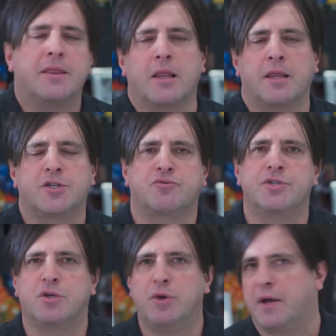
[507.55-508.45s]
the less
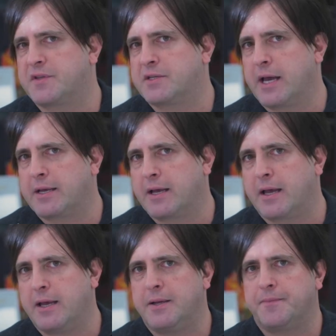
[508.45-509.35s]
risk you have to take,
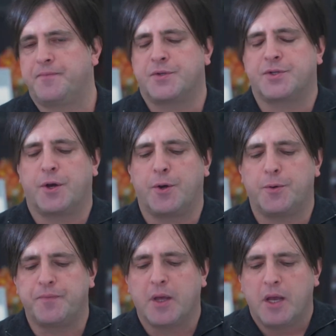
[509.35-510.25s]
okay?
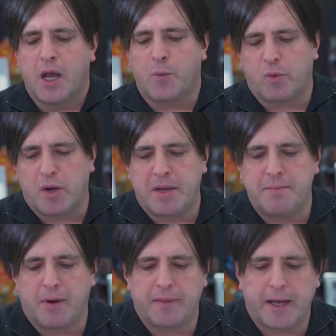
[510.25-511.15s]
So, and what do I mean by